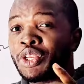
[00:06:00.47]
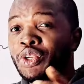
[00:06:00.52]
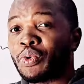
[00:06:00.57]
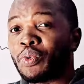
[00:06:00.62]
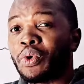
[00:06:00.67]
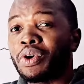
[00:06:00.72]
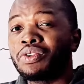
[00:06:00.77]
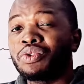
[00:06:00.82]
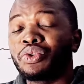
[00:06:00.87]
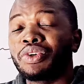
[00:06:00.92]
you
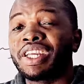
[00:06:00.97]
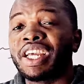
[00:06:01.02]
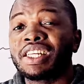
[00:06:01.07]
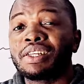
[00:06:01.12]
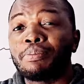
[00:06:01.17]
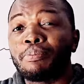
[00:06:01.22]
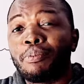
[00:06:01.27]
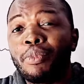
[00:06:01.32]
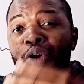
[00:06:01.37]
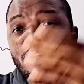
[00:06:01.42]
want to get
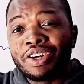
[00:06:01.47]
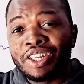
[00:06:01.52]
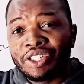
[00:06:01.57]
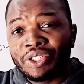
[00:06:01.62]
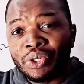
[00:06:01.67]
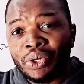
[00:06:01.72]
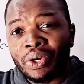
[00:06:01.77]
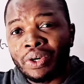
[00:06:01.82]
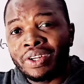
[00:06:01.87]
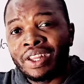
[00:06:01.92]
more
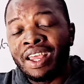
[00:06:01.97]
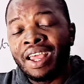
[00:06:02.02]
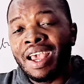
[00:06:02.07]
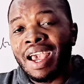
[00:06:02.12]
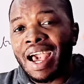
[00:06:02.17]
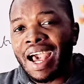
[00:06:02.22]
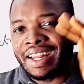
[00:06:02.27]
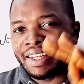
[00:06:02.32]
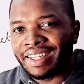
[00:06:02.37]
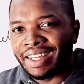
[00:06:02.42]
result
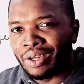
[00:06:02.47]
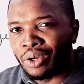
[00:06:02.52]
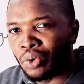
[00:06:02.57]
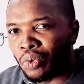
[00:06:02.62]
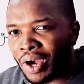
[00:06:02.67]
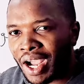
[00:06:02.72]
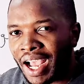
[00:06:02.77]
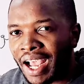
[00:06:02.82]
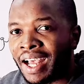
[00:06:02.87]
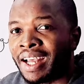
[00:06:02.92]
at a
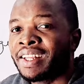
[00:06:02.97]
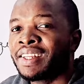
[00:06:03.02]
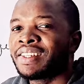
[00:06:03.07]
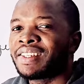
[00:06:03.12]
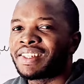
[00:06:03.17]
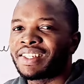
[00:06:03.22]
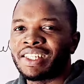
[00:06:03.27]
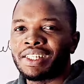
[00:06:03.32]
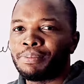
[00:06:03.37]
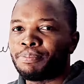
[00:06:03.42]
lower
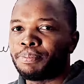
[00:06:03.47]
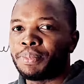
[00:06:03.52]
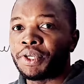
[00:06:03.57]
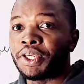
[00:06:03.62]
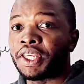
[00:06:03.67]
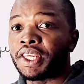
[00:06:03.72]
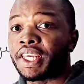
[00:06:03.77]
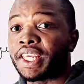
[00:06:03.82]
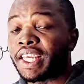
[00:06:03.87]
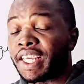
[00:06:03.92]

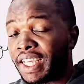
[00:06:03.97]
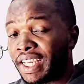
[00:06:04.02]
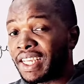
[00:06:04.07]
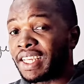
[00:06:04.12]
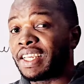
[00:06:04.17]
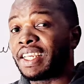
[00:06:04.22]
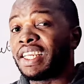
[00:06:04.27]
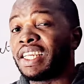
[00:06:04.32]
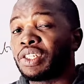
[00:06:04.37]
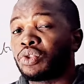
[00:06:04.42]
CPA.
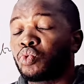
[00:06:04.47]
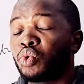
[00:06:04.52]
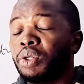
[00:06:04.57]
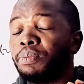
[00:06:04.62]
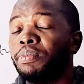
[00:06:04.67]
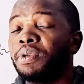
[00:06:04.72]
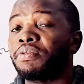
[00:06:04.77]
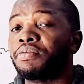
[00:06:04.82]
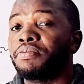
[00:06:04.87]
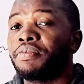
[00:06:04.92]
It will
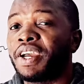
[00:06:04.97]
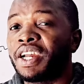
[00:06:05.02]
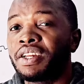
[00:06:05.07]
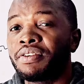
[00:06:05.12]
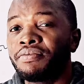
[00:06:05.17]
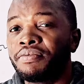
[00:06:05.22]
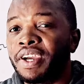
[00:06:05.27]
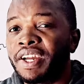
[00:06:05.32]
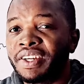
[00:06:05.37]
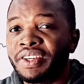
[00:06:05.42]
be very,
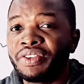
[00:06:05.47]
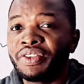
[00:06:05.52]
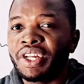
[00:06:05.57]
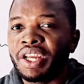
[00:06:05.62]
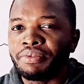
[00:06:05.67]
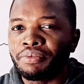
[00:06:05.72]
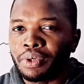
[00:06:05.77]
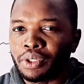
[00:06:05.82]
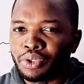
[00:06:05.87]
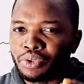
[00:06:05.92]
very
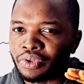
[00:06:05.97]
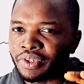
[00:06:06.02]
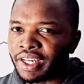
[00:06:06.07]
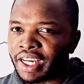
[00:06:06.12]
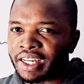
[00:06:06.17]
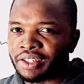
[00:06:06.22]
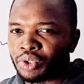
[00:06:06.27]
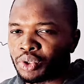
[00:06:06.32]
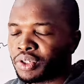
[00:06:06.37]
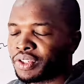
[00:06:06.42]
rare for you to
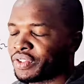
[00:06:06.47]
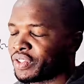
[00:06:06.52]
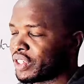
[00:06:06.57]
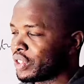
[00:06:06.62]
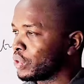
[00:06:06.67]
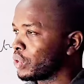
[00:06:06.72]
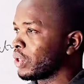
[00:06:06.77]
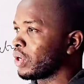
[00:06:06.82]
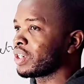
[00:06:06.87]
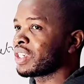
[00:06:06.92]
get such
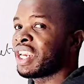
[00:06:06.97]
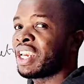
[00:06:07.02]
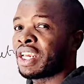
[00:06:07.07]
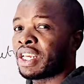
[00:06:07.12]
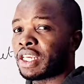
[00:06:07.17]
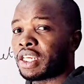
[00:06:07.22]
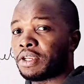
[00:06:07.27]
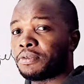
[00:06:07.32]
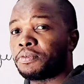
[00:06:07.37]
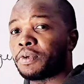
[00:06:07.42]
result
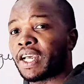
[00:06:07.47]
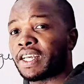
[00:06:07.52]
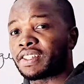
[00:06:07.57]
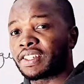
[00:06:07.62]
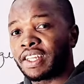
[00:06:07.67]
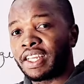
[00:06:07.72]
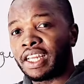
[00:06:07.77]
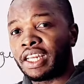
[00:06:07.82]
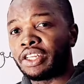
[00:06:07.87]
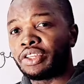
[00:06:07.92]
if you are
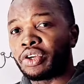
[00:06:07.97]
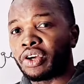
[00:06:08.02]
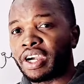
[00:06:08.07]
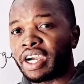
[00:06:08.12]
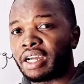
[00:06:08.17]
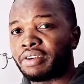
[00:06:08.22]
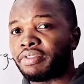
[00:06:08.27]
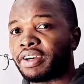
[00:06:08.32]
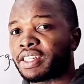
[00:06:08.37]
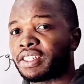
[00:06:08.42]
scaling your
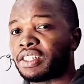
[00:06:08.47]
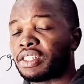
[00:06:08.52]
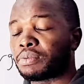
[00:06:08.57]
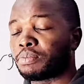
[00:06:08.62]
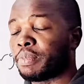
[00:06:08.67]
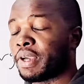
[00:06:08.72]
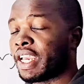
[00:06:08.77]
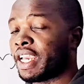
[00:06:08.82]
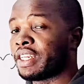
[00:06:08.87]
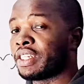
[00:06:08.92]

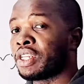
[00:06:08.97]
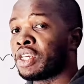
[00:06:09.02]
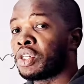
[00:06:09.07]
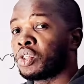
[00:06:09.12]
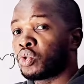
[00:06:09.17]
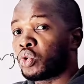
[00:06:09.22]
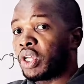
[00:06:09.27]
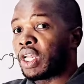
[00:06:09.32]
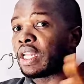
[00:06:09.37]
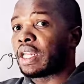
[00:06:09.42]
advertisement
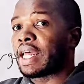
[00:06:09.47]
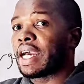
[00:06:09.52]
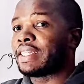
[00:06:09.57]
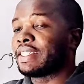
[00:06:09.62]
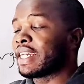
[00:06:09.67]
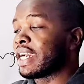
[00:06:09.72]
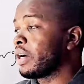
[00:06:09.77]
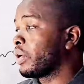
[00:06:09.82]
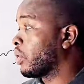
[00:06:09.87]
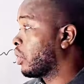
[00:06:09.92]
to a larger